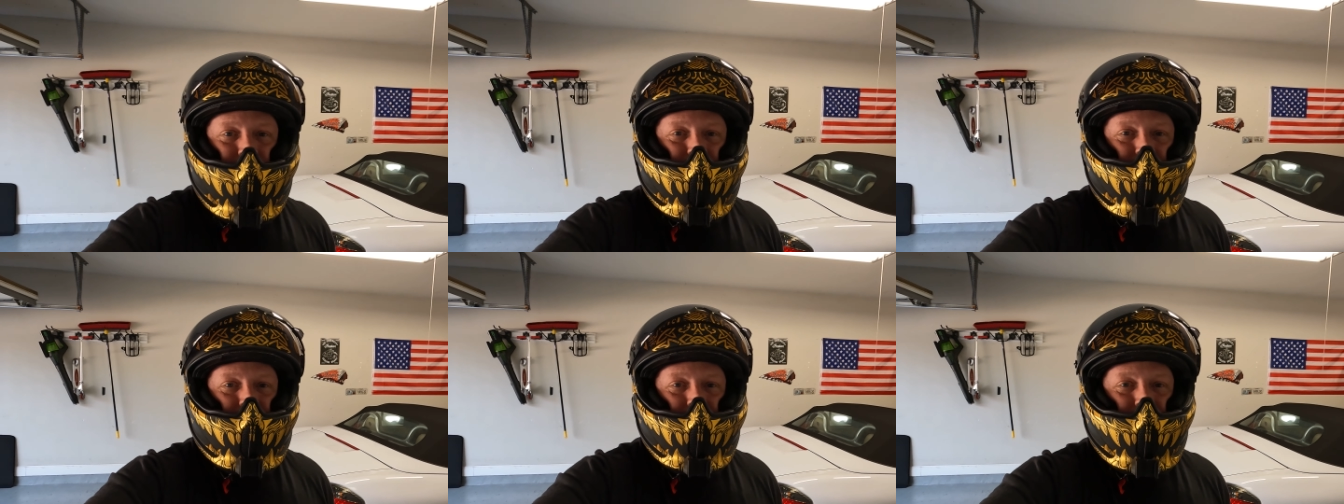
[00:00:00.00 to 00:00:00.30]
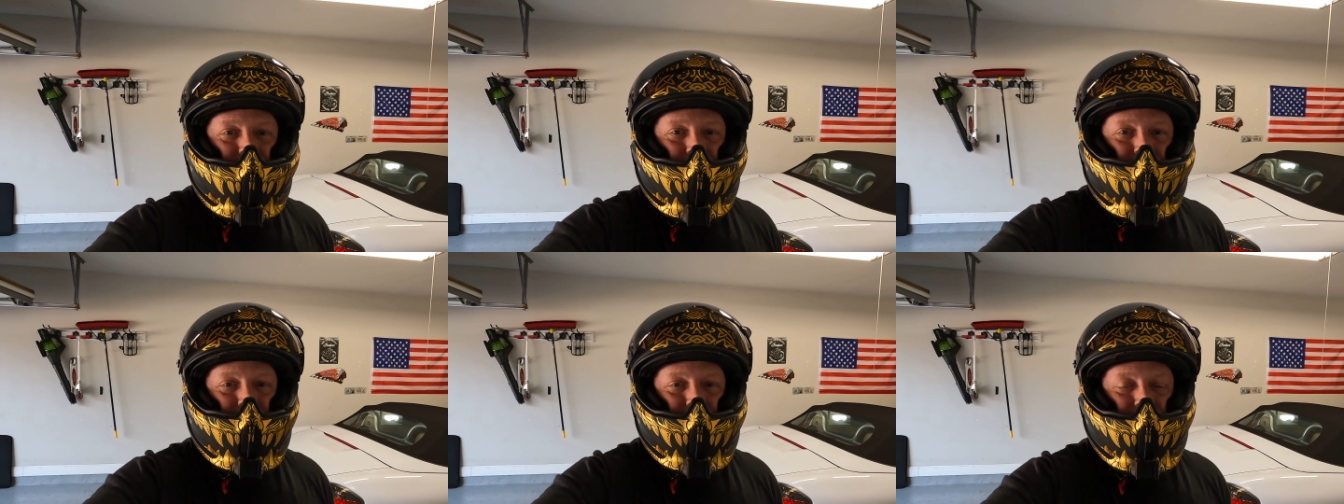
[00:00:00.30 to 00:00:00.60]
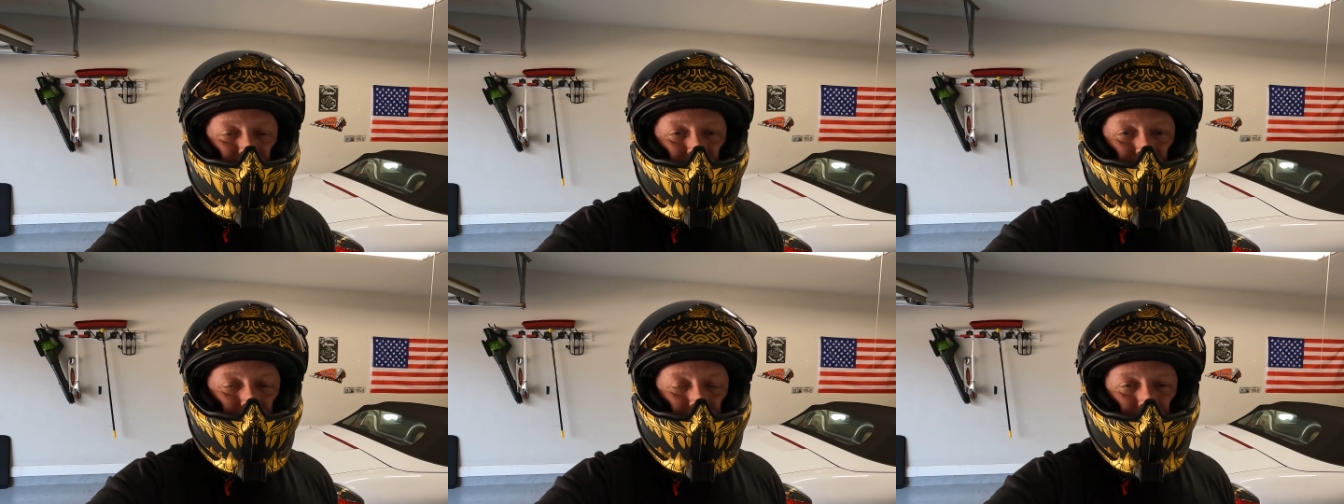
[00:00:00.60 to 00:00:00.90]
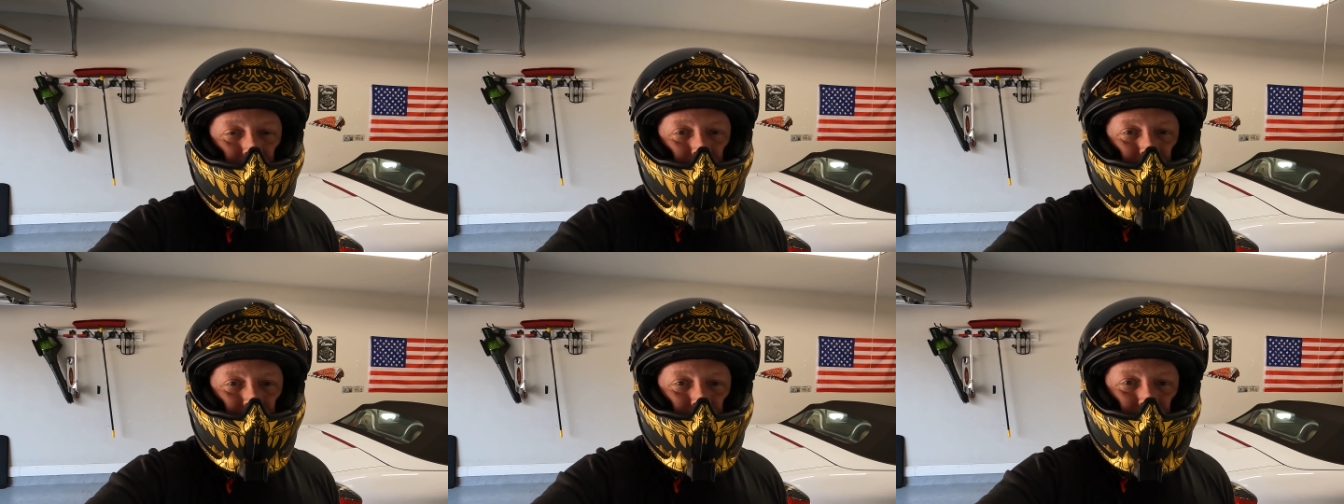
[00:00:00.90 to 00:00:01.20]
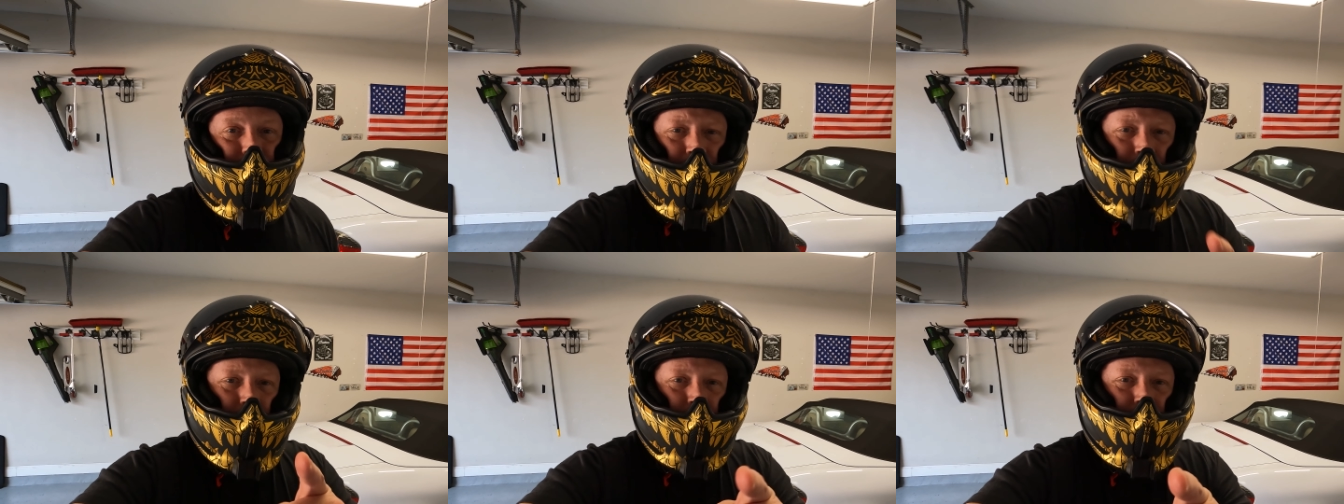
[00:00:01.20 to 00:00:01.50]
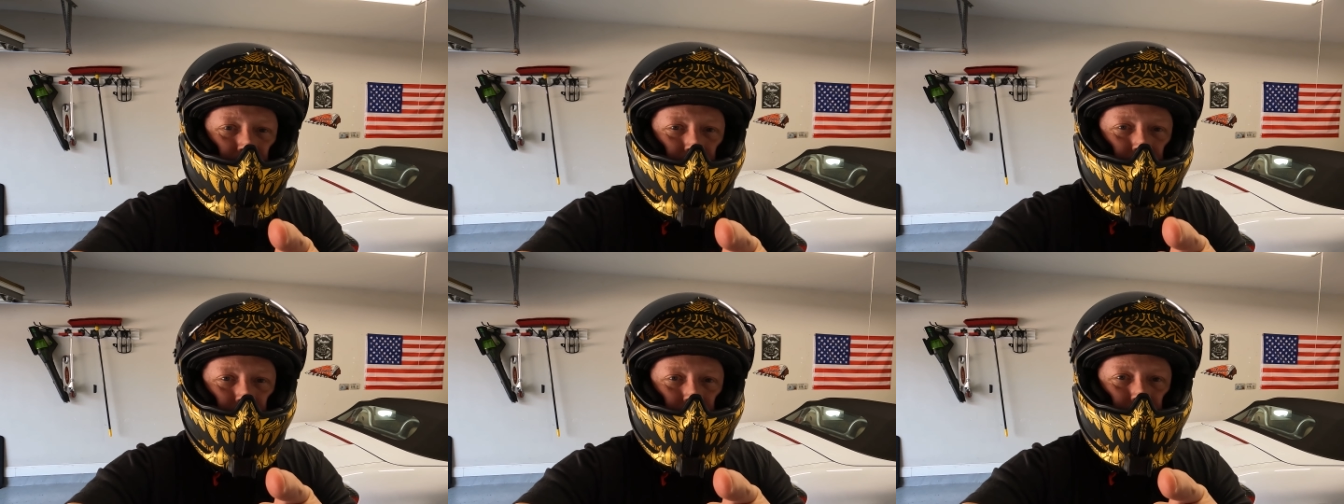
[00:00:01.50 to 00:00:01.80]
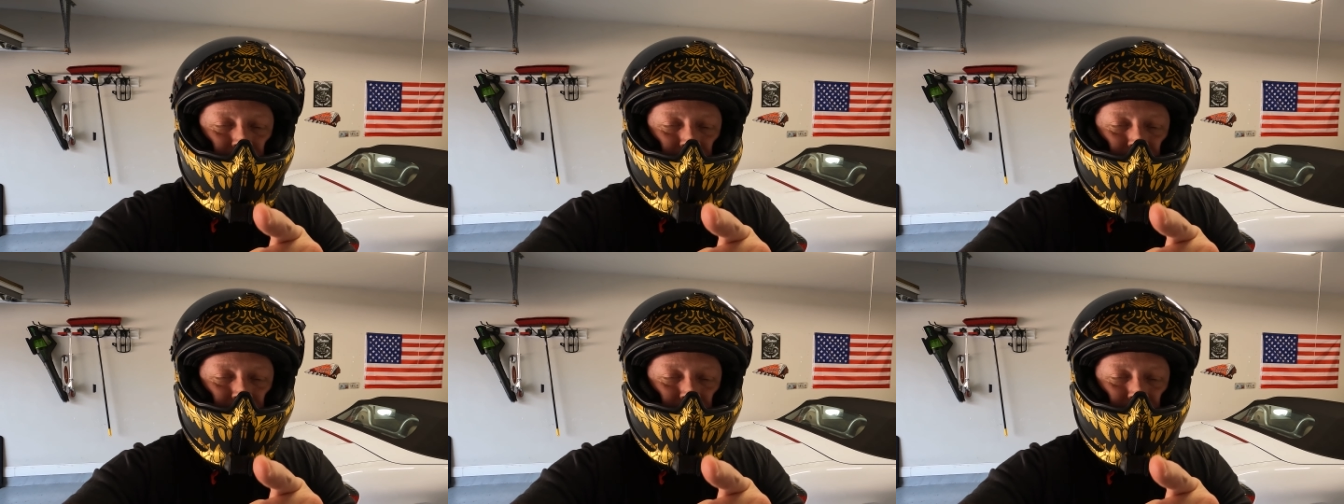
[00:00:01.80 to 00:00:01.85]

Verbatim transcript: decided to get this new helmet for you.